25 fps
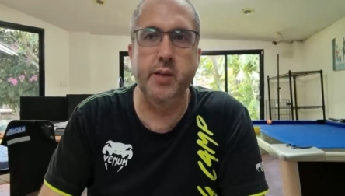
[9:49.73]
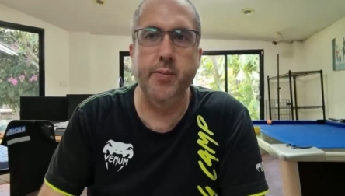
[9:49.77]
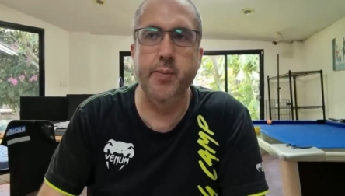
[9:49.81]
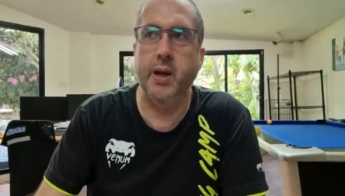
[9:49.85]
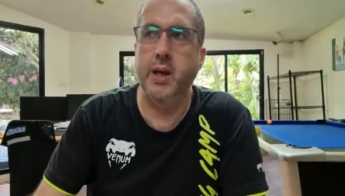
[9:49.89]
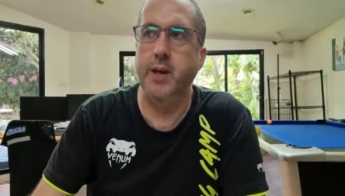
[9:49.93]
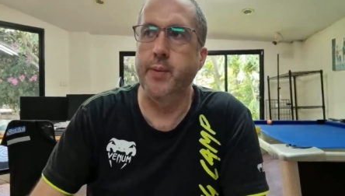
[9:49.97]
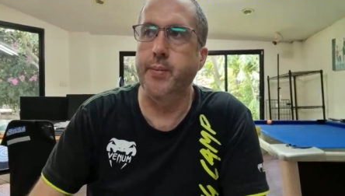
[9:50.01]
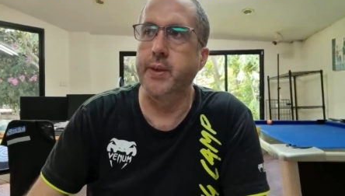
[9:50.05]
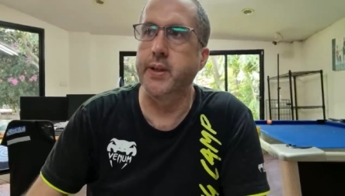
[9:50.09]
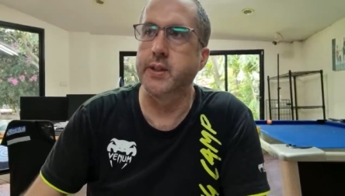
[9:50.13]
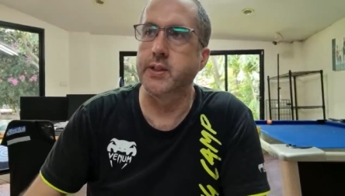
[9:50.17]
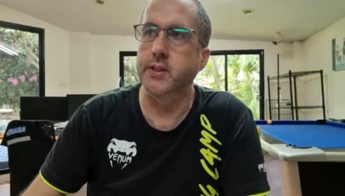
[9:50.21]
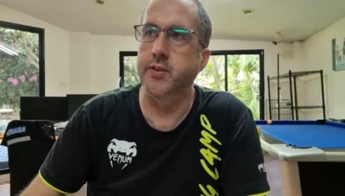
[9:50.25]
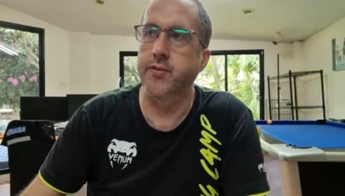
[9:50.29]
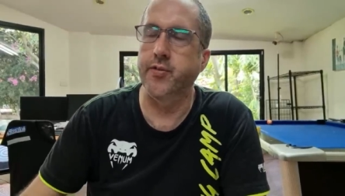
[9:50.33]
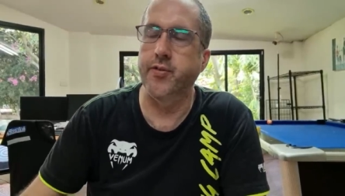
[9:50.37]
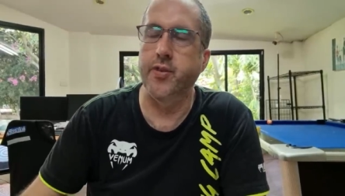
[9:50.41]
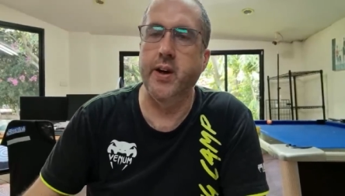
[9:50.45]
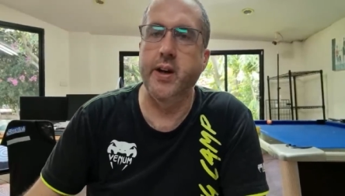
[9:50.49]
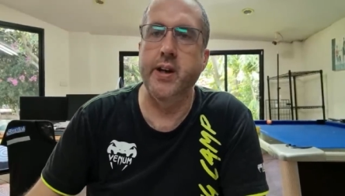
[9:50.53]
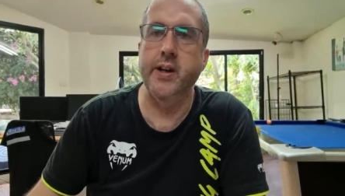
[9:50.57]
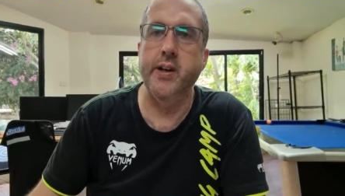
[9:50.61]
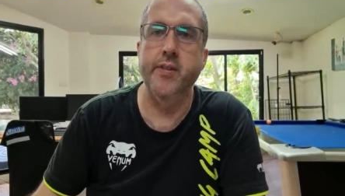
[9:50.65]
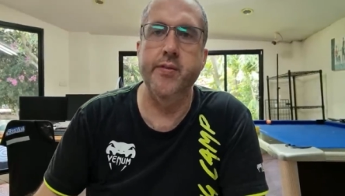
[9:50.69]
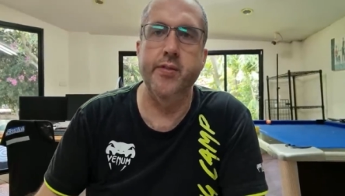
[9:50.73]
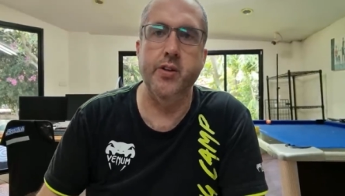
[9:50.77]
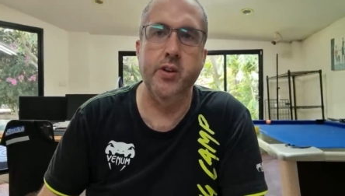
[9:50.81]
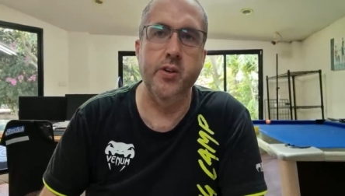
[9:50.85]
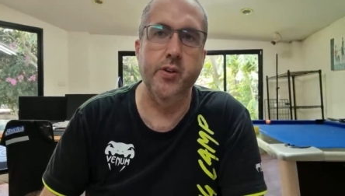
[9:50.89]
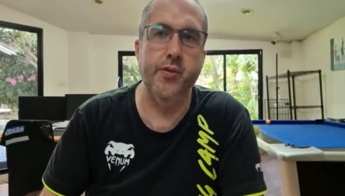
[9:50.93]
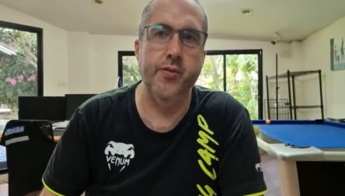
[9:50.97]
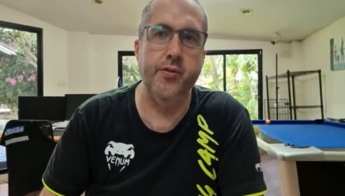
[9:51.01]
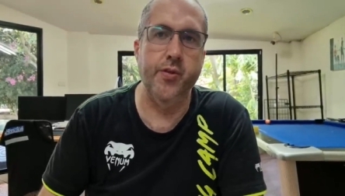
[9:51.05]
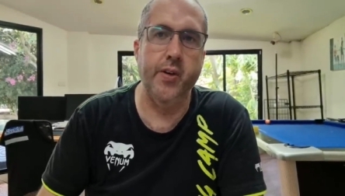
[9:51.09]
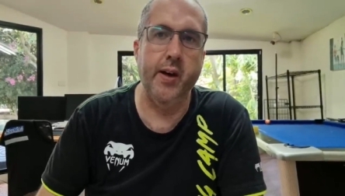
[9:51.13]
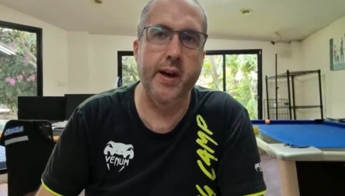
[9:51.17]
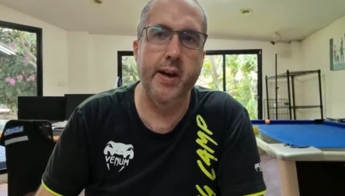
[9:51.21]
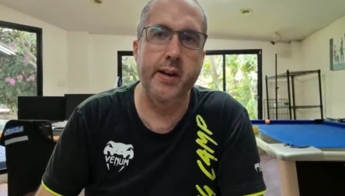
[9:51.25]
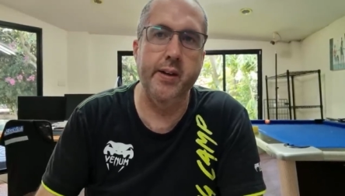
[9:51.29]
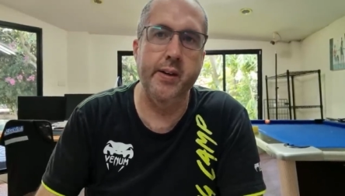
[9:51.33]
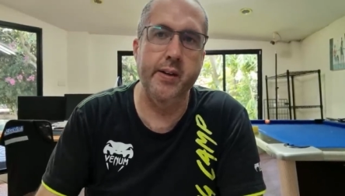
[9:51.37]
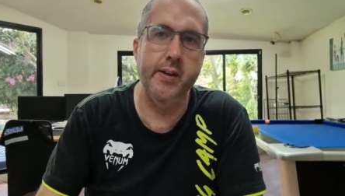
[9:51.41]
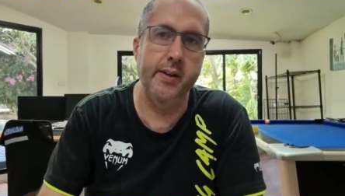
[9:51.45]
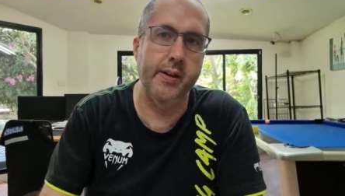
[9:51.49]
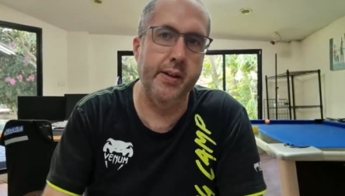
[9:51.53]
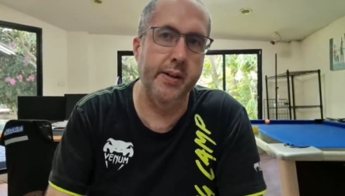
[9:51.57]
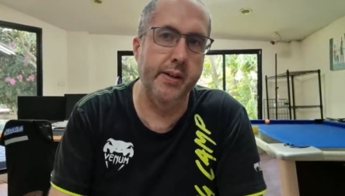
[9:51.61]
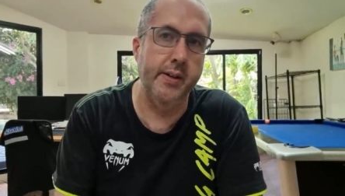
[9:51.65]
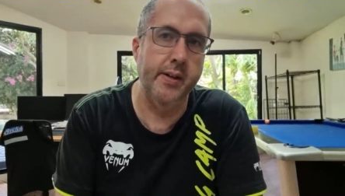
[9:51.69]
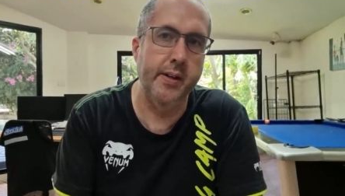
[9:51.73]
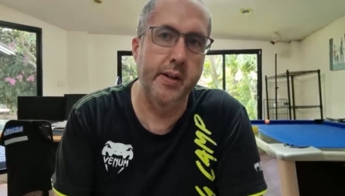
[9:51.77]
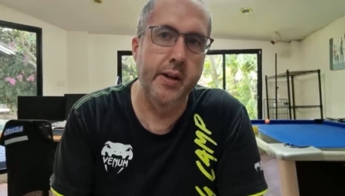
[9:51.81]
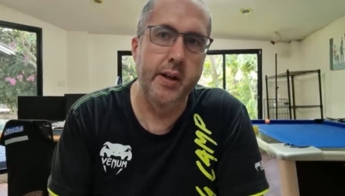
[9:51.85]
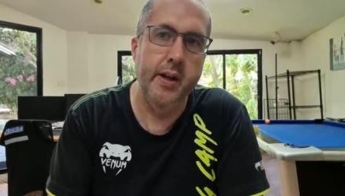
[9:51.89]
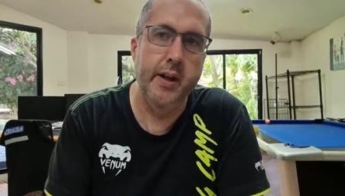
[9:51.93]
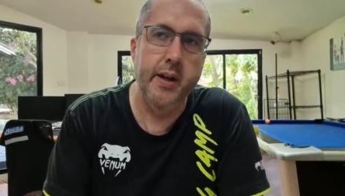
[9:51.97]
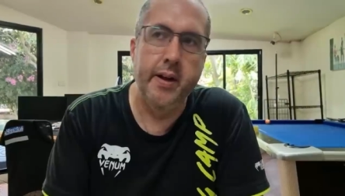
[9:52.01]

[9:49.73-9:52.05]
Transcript: Maybe it's a friend of a good friend.